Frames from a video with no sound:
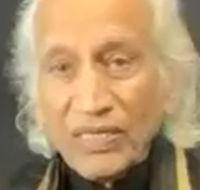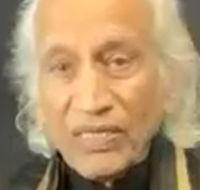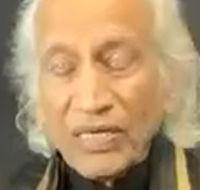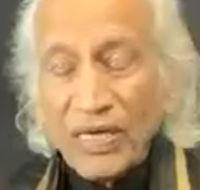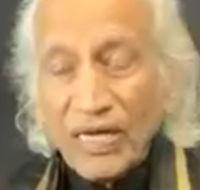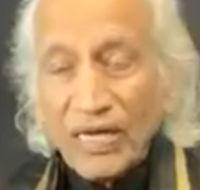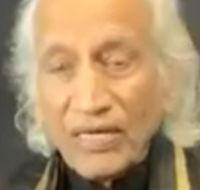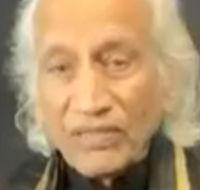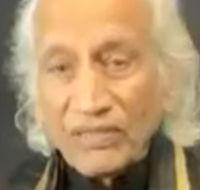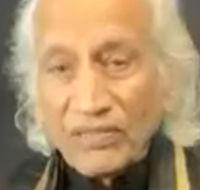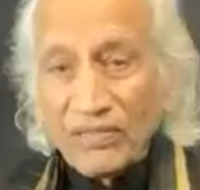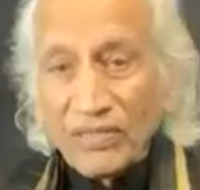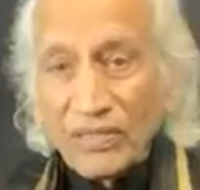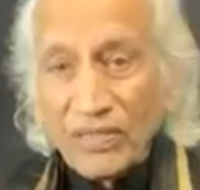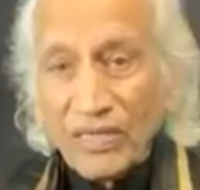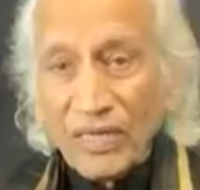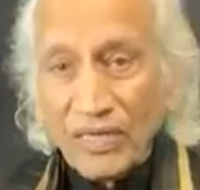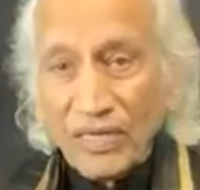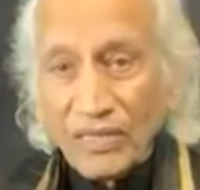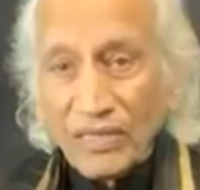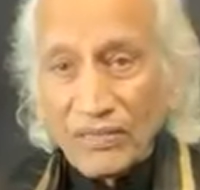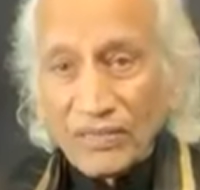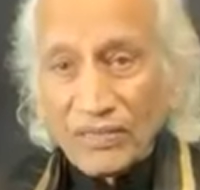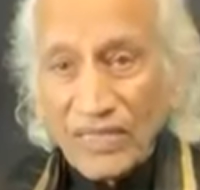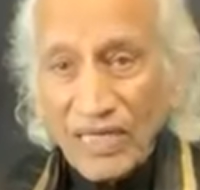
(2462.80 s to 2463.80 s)

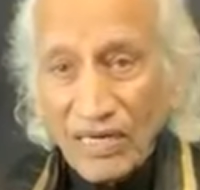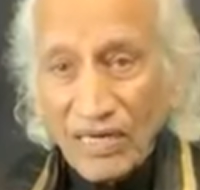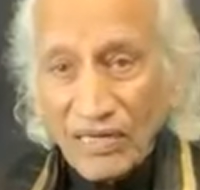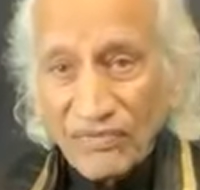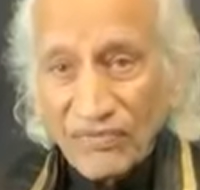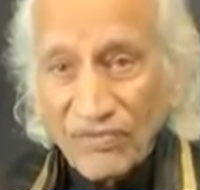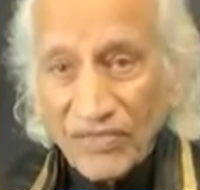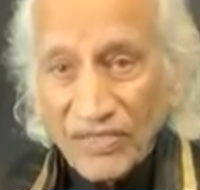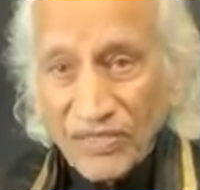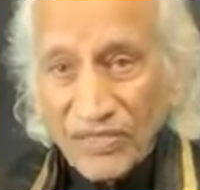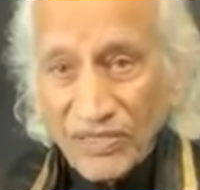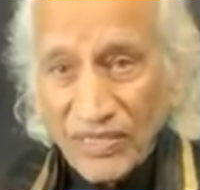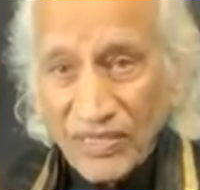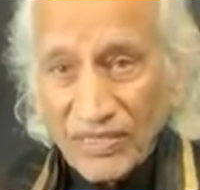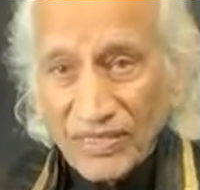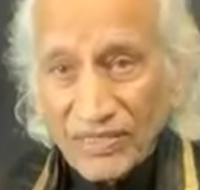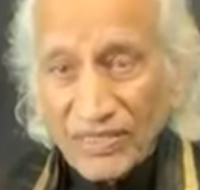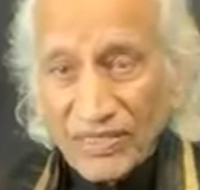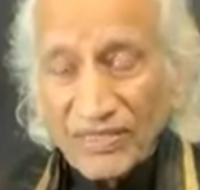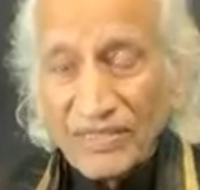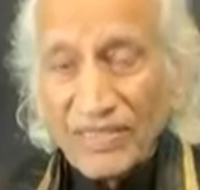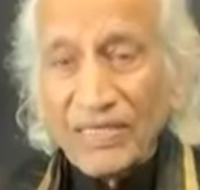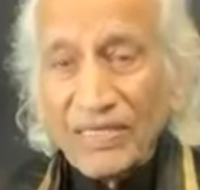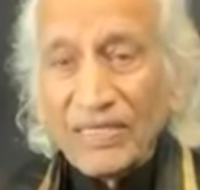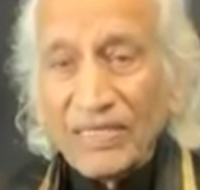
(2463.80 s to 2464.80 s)
and
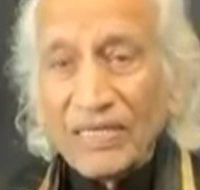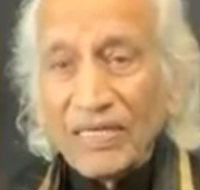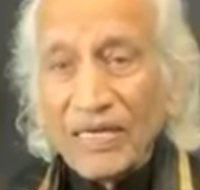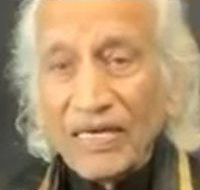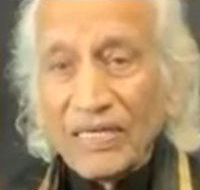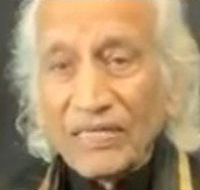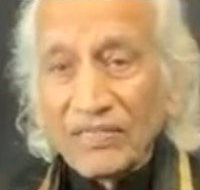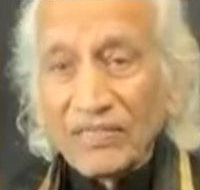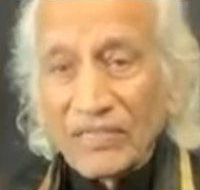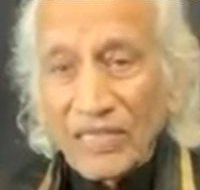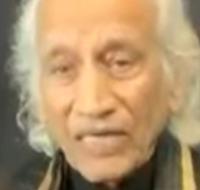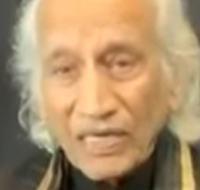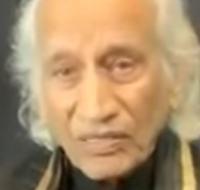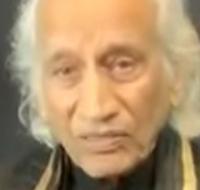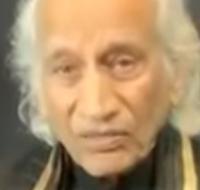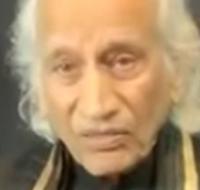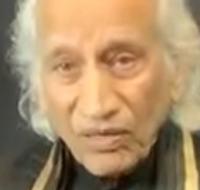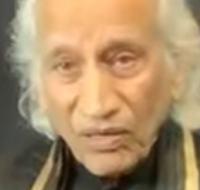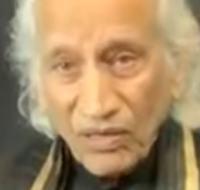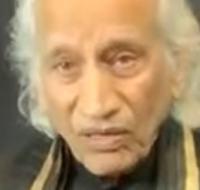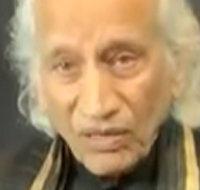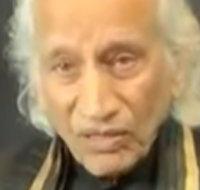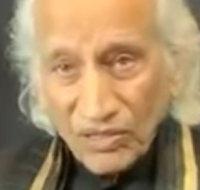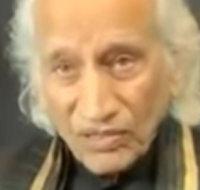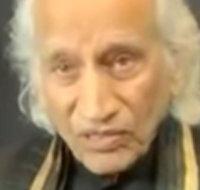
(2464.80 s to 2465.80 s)
television and
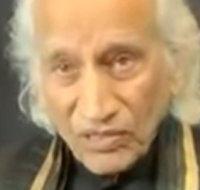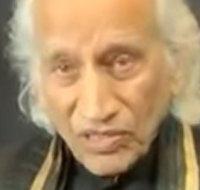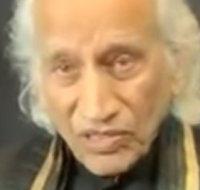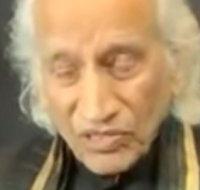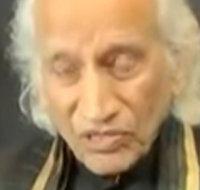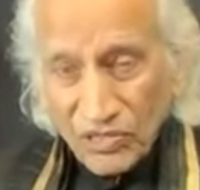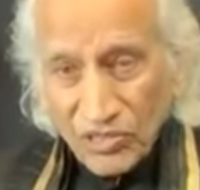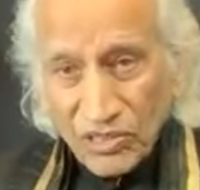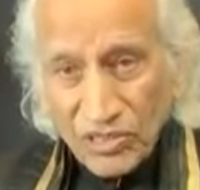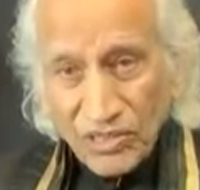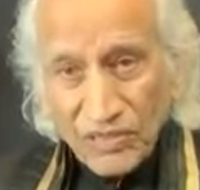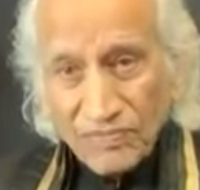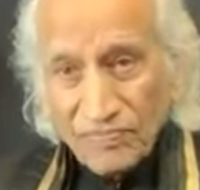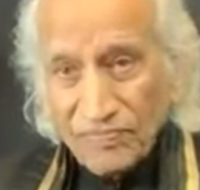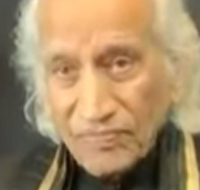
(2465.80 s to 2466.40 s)
technologies.